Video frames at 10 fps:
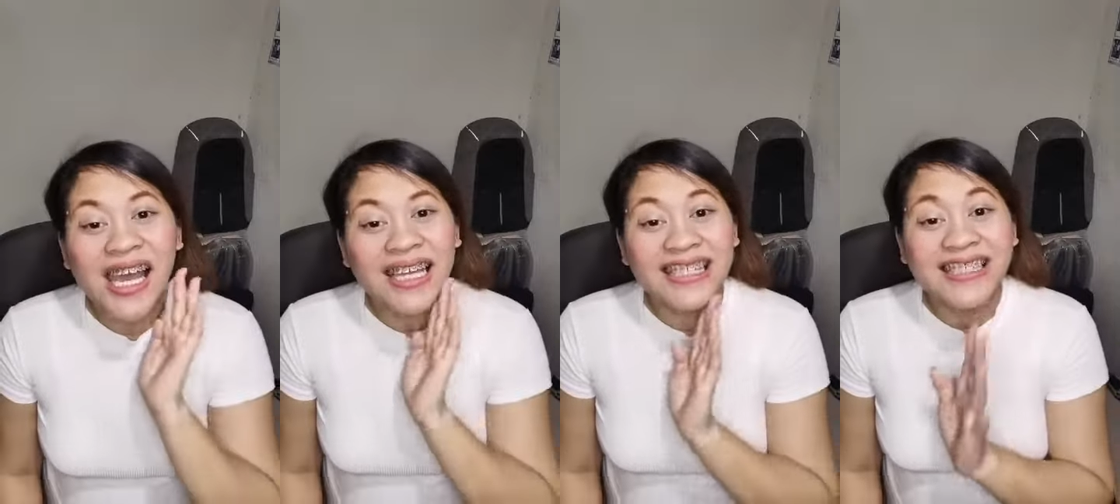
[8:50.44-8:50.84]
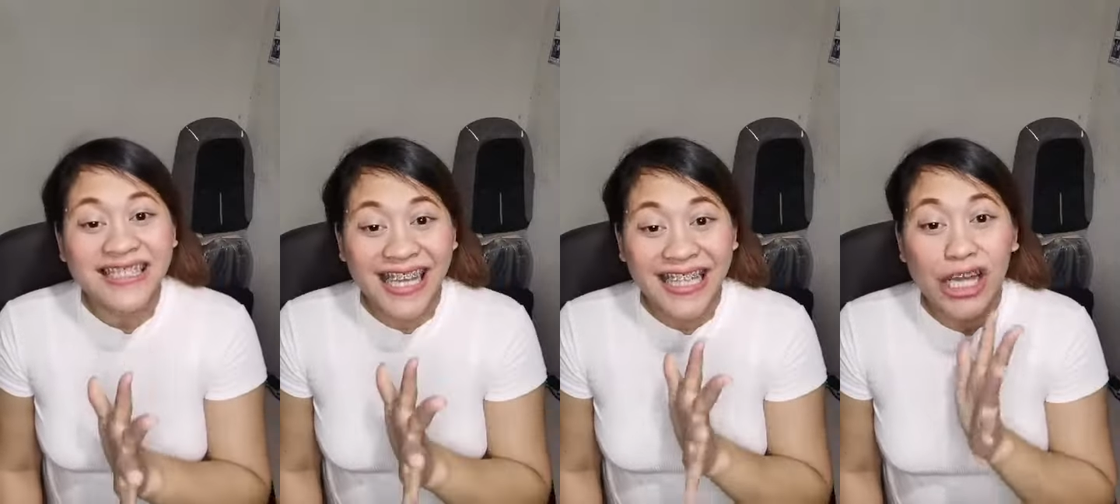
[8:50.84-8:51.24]

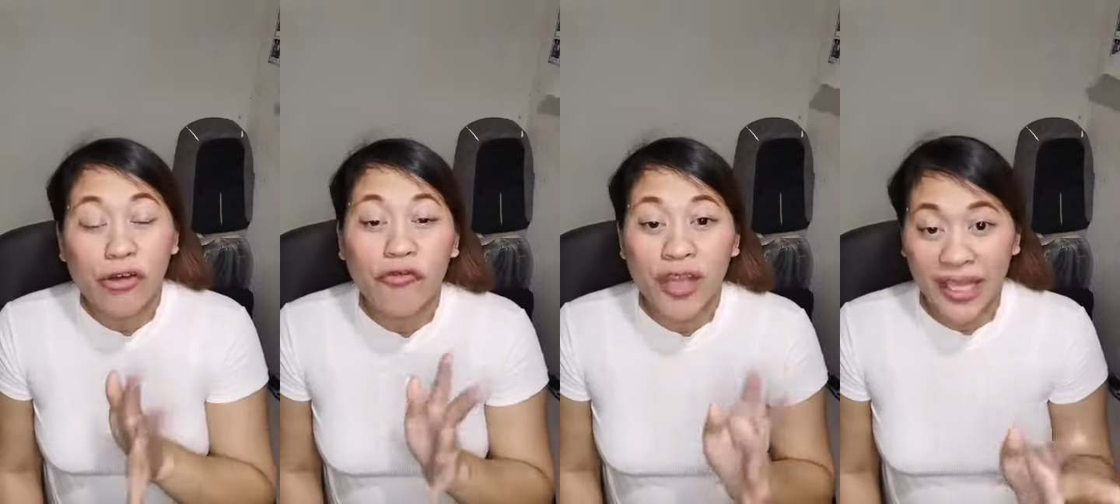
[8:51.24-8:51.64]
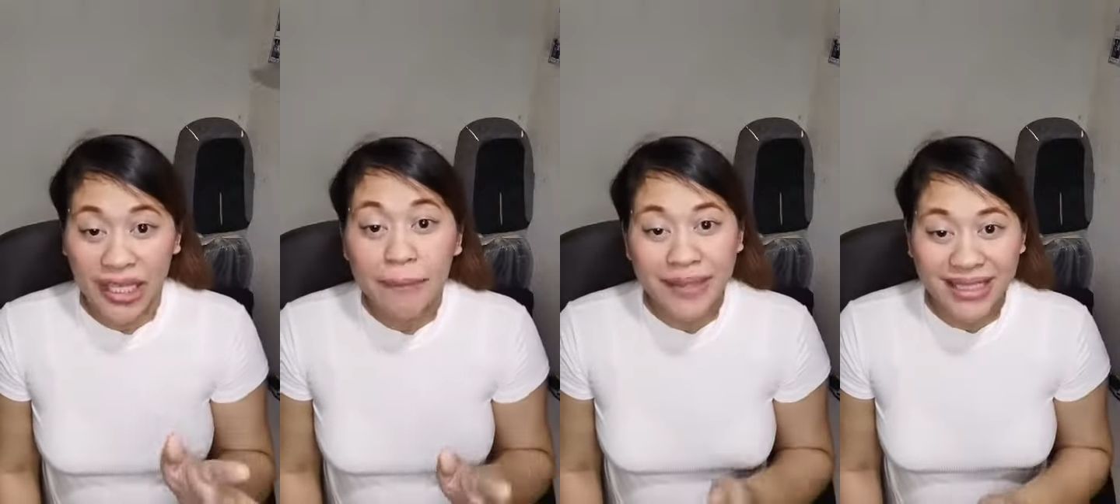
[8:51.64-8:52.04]
instead of
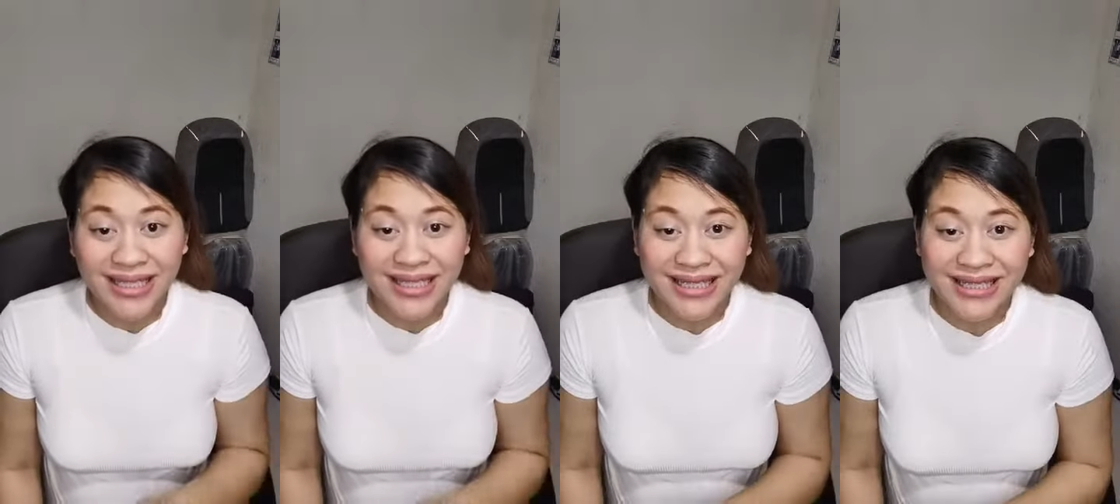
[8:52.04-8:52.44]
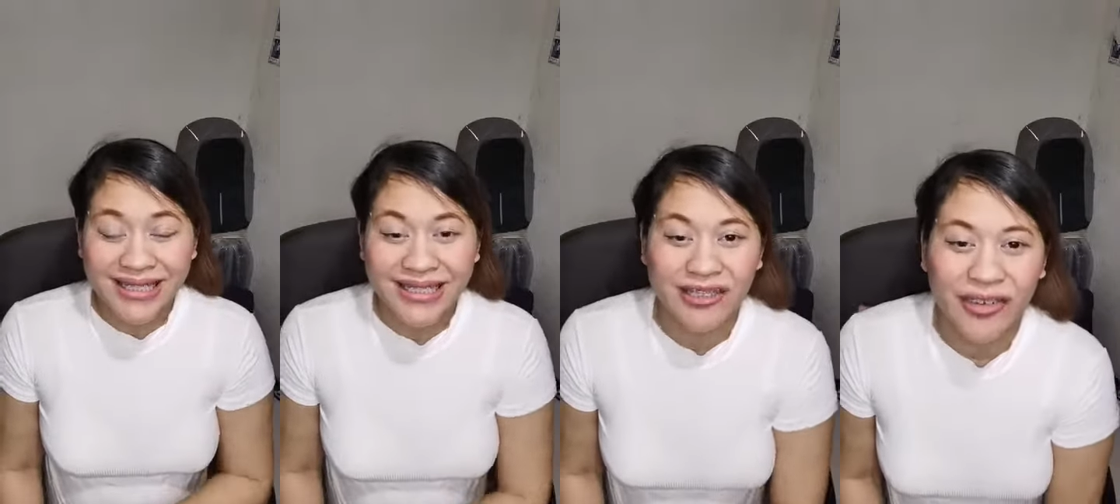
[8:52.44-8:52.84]

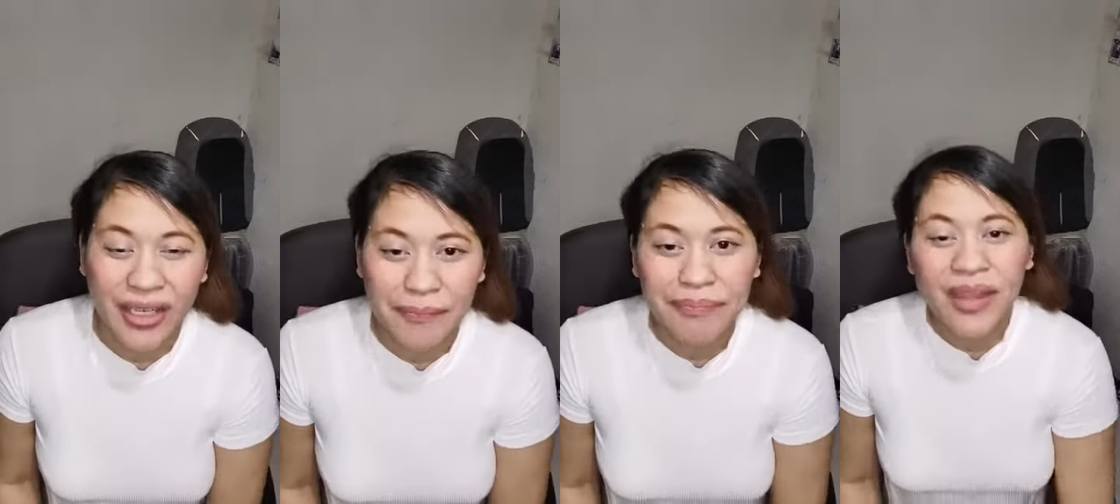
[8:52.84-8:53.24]
liabilities. Okay.